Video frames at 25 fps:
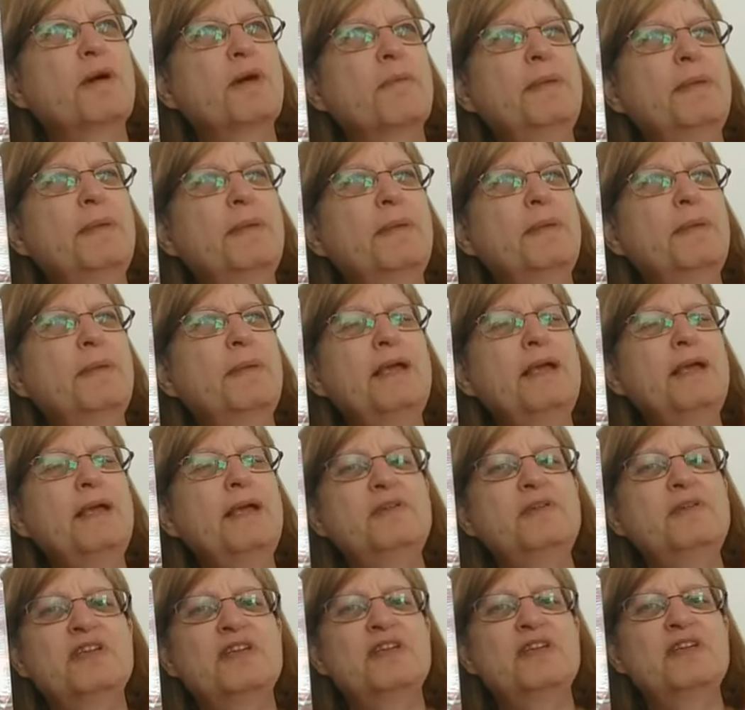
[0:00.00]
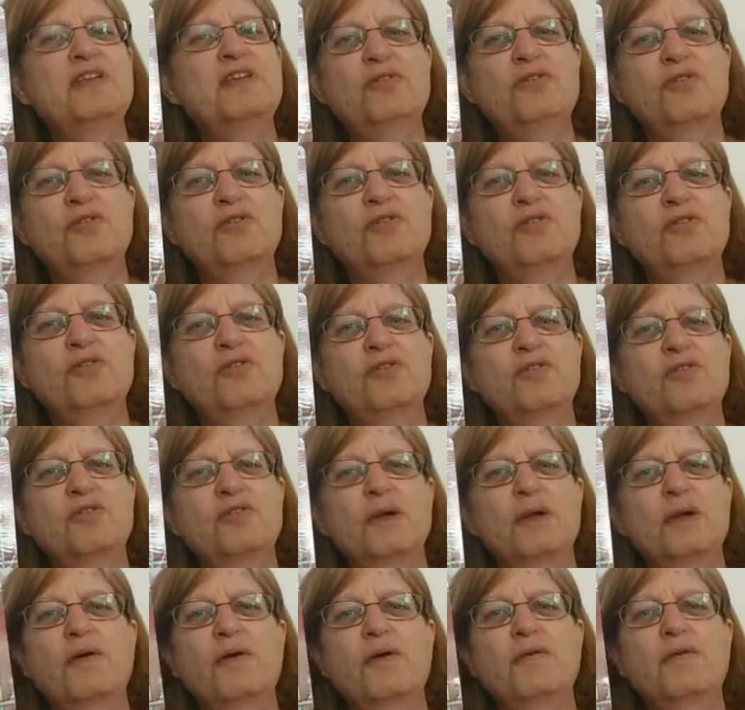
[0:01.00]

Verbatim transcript: a BBC news story about